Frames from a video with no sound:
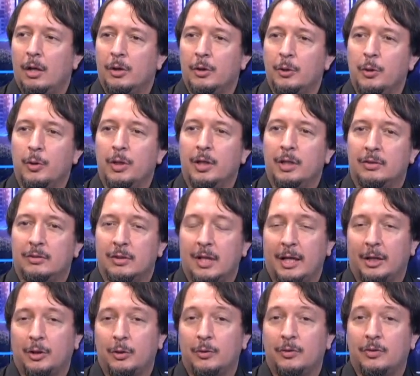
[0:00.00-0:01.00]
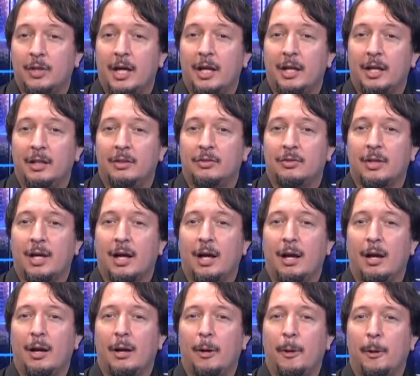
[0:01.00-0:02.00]
you know, it's like you said, it's
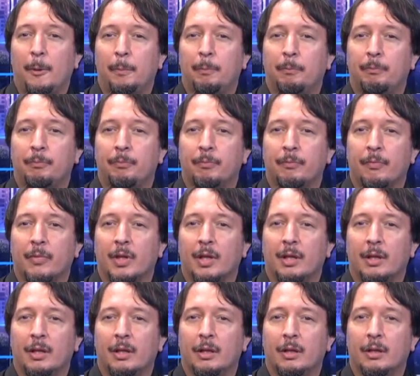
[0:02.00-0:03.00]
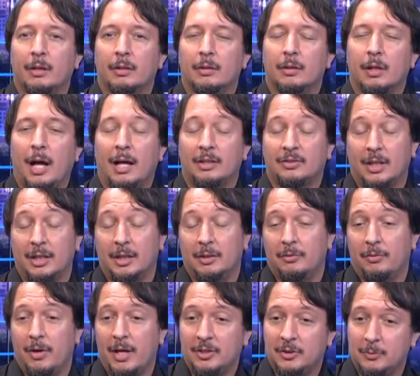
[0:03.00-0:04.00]
as an
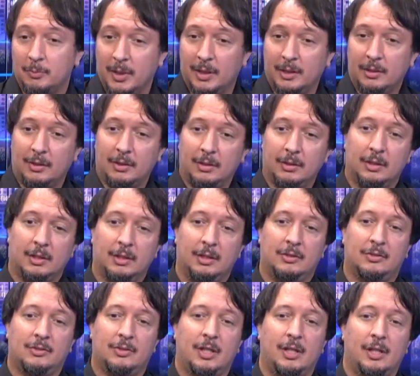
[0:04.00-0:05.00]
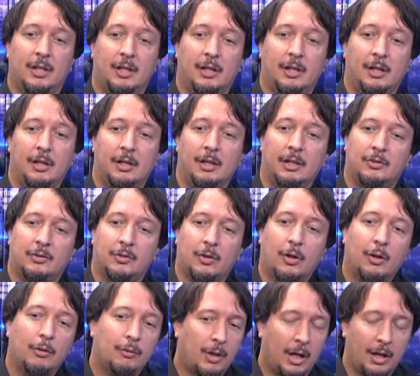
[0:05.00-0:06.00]
investment, it's
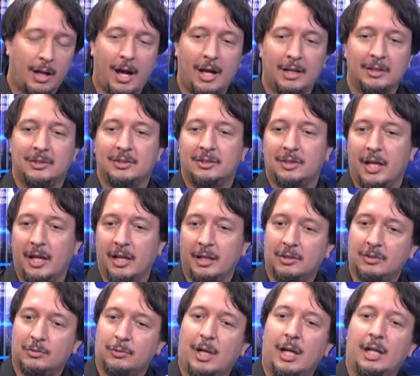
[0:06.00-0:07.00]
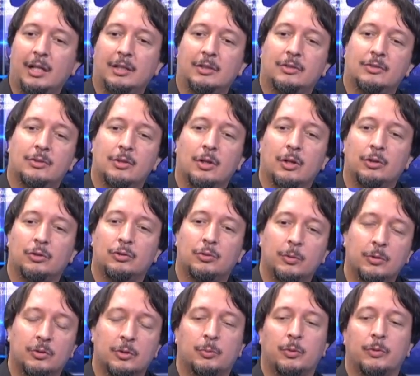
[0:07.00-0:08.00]
all high stakes, right? It's not
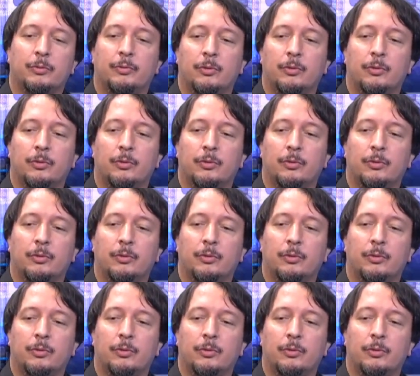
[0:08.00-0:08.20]
suitable